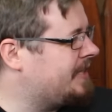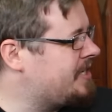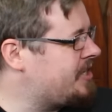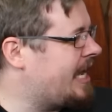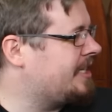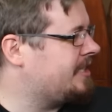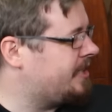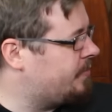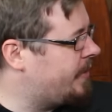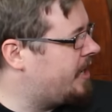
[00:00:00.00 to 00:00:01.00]
Unless you're
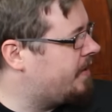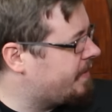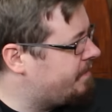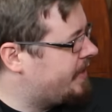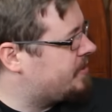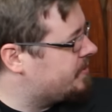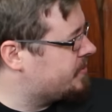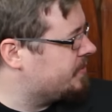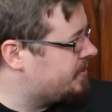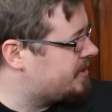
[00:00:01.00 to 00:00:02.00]
actually aware of conventional
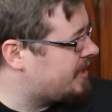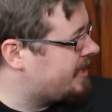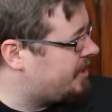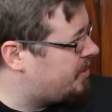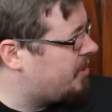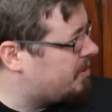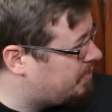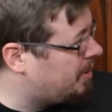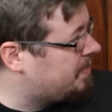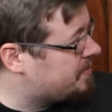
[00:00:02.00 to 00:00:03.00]
sword design, you know the
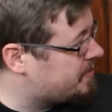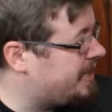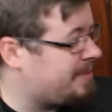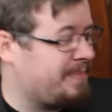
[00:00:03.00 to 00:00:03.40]
problems with it.